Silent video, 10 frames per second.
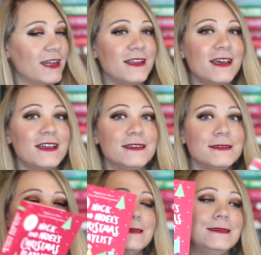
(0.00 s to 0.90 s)
and that
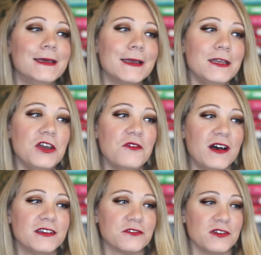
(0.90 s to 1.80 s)
is Nick and
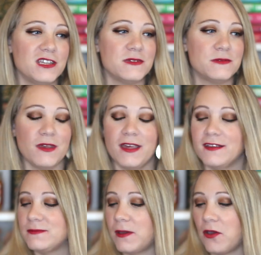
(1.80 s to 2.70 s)
Noel's Christmas
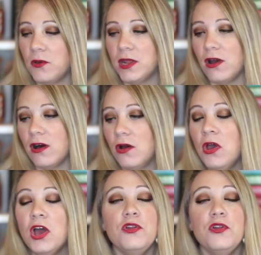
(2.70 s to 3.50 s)
Playlist by Cody Hall.